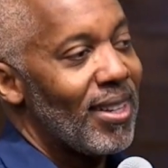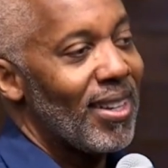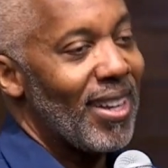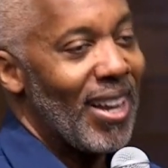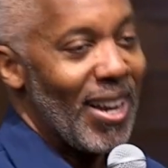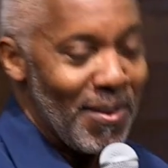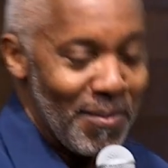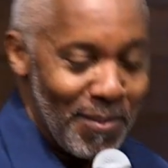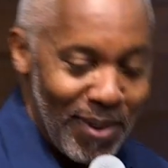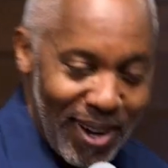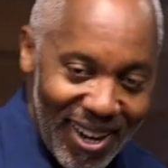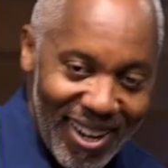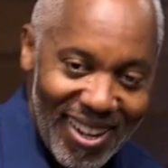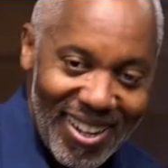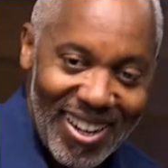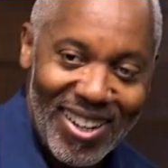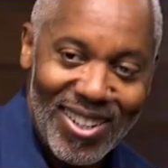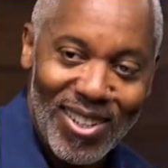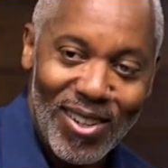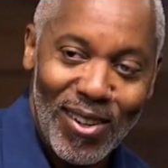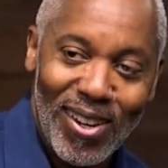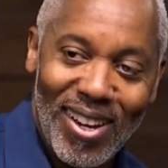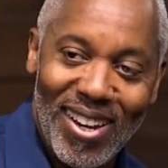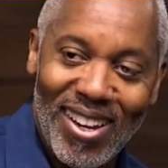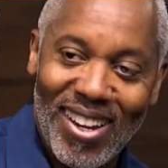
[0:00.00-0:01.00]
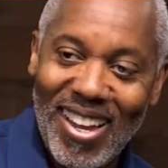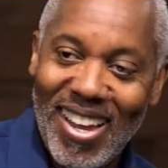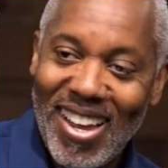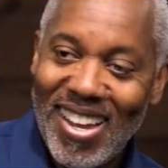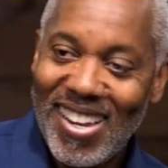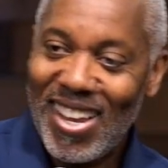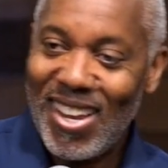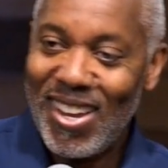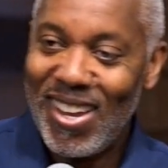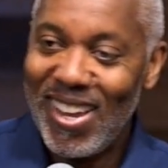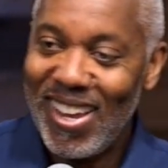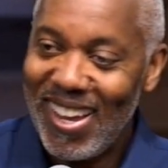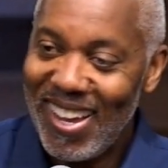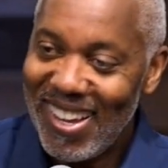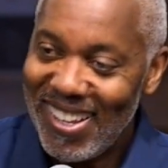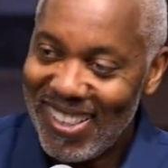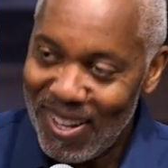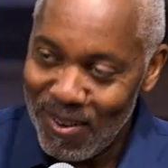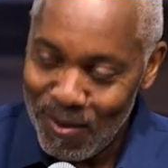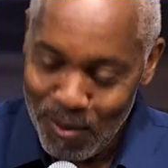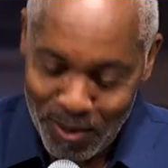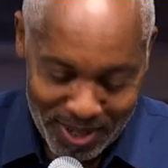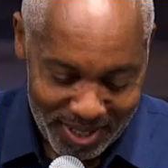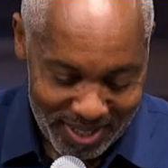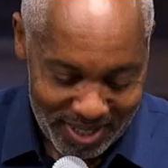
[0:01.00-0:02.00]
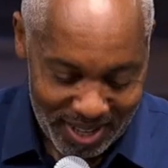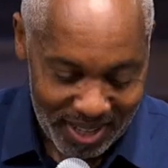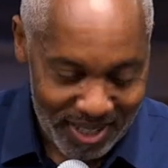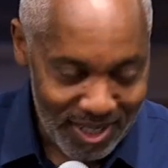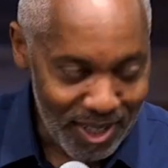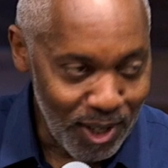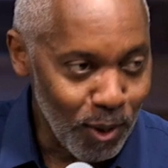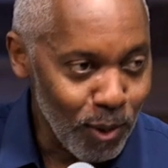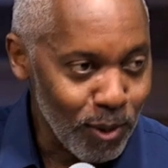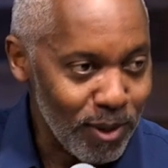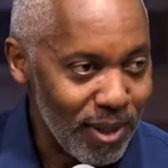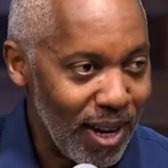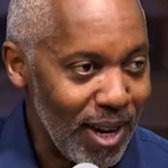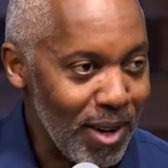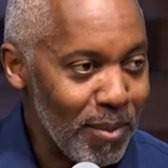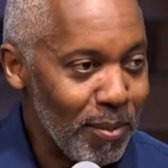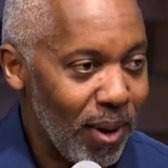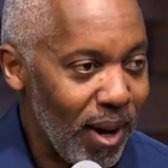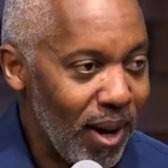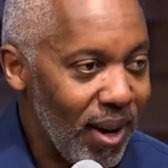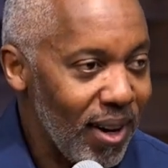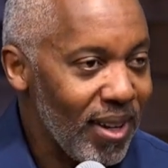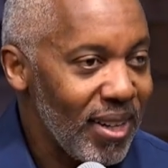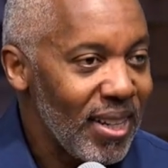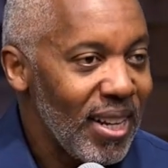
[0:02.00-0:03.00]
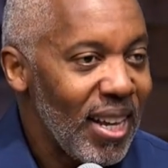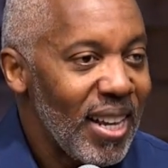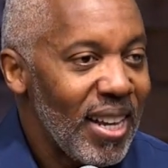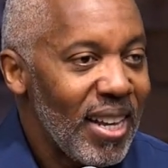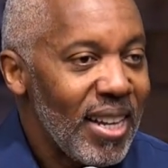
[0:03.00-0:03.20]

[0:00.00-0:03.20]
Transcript: Amen. I know they want to take notes. Amen.